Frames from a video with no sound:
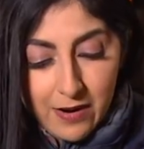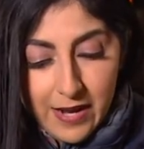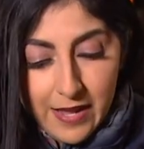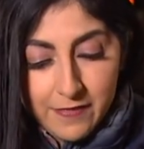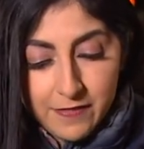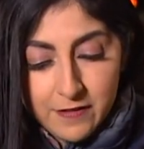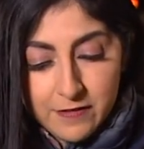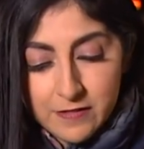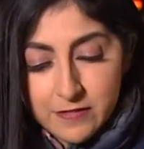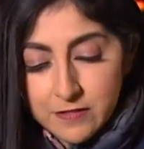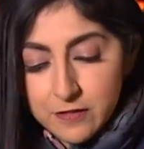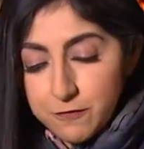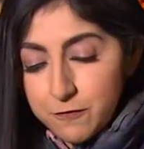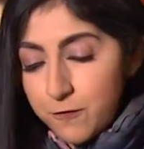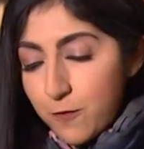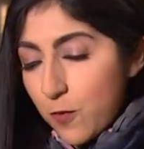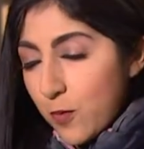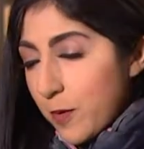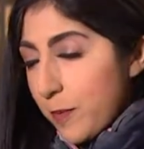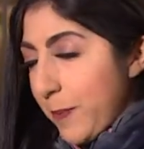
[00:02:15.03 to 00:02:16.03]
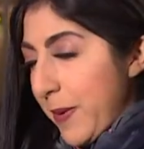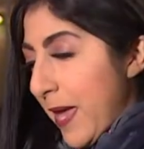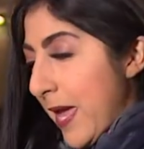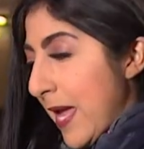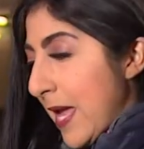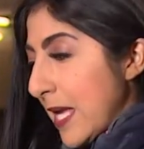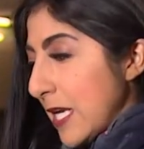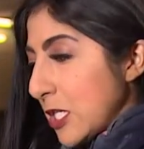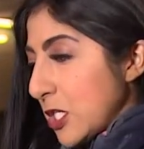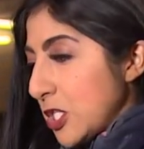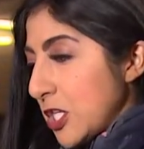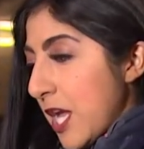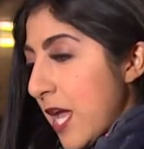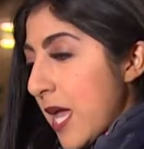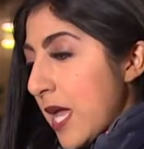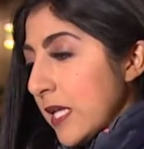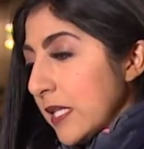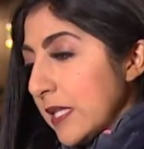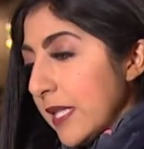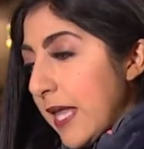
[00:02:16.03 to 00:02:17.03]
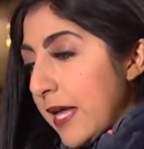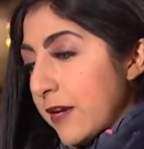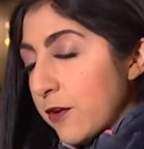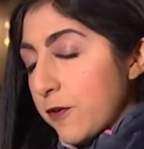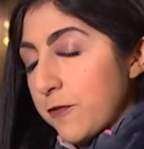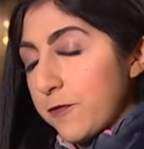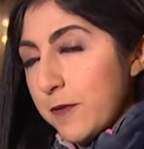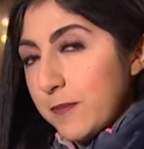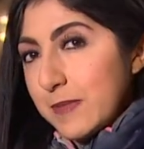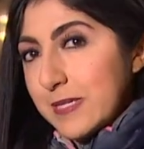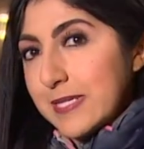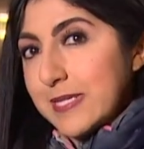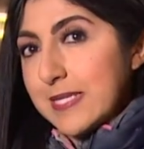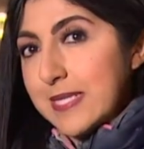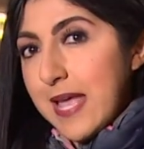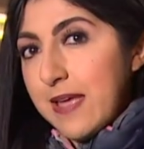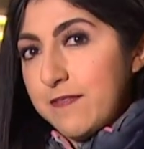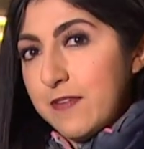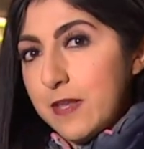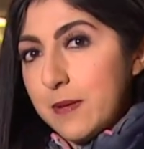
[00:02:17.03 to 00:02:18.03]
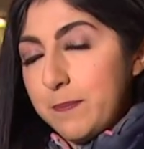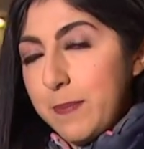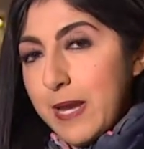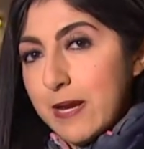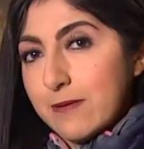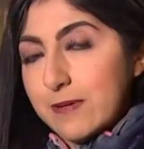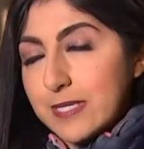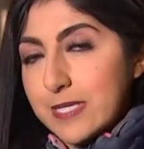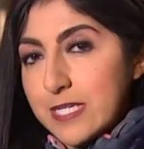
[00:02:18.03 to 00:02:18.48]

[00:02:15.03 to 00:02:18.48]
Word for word: And this is a four page letter from the seven parent